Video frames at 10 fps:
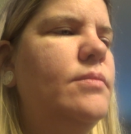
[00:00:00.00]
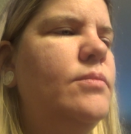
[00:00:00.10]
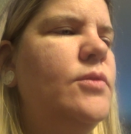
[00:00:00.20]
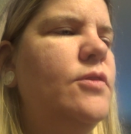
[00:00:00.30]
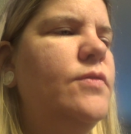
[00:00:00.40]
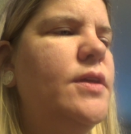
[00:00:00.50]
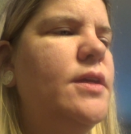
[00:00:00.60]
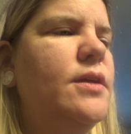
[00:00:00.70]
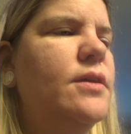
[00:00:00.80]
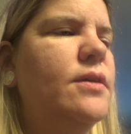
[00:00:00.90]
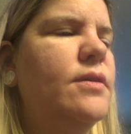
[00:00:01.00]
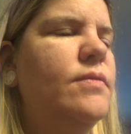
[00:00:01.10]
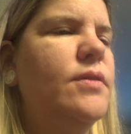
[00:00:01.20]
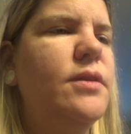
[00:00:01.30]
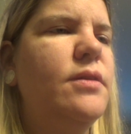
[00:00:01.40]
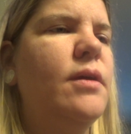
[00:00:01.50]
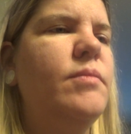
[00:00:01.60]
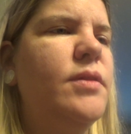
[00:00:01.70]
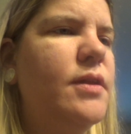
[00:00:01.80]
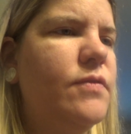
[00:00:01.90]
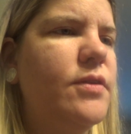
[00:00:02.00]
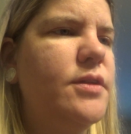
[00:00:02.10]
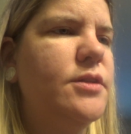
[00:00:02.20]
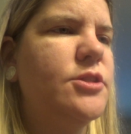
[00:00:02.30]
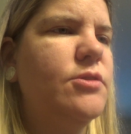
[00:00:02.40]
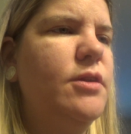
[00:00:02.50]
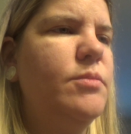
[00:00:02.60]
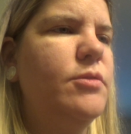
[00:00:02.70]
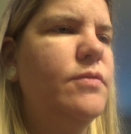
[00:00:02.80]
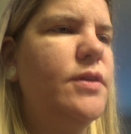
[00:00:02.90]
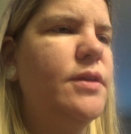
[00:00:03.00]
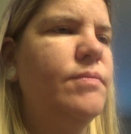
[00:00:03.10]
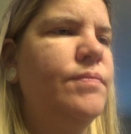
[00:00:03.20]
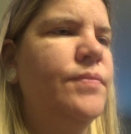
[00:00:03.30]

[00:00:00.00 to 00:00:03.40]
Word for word: movie, of uh, the um, the Never Ending Story movie,